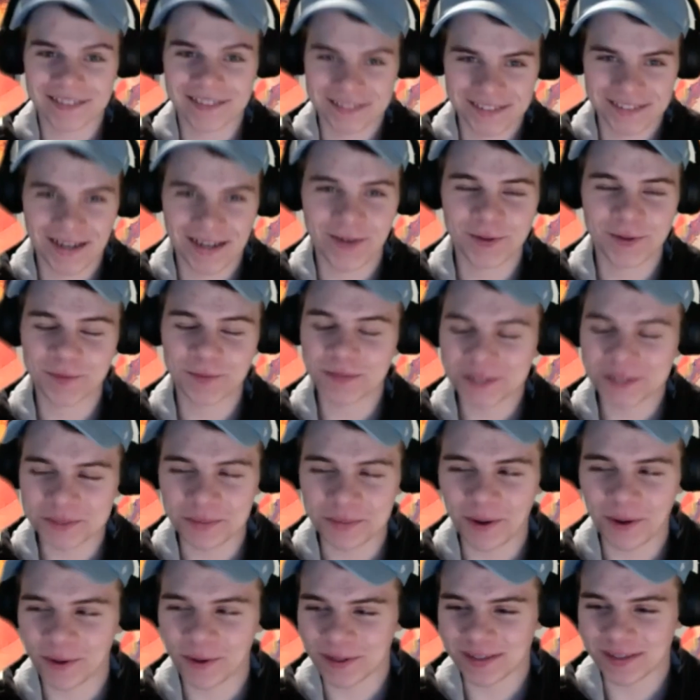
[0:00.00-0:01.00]
I was just
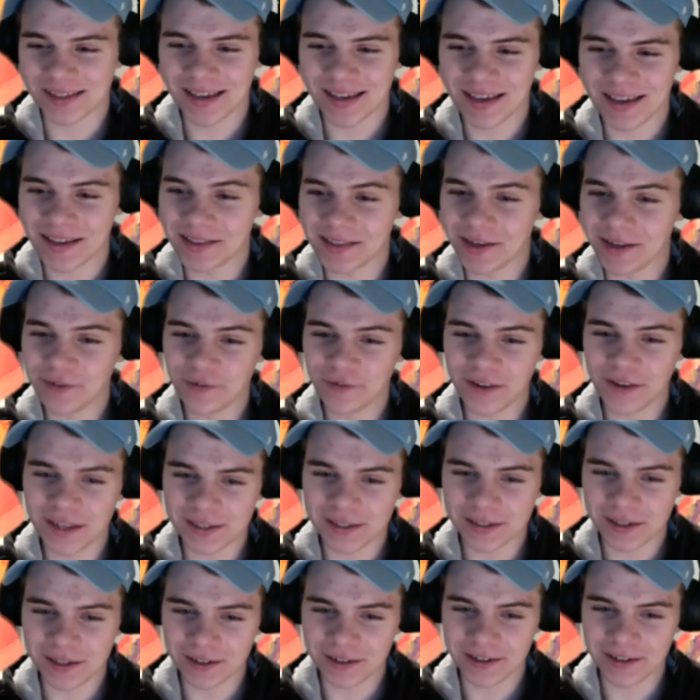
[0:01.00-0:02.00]
about to say their
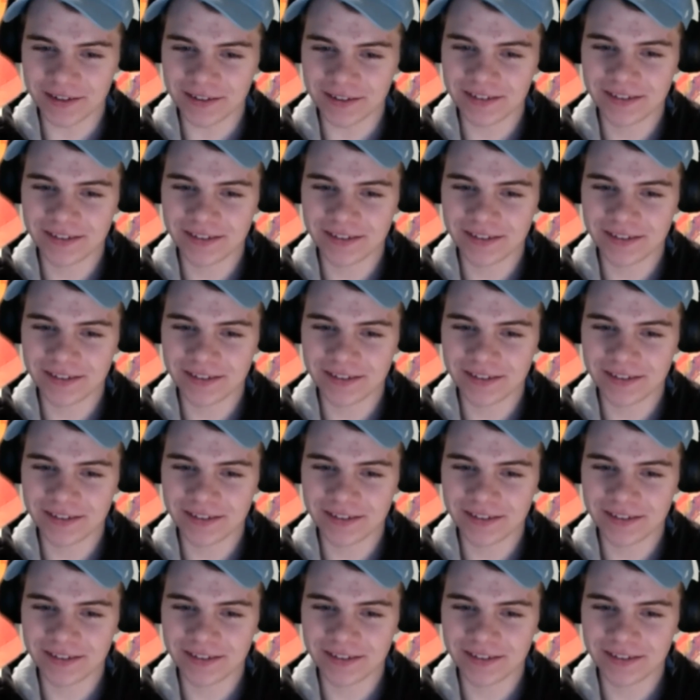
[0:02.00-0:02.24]
fans are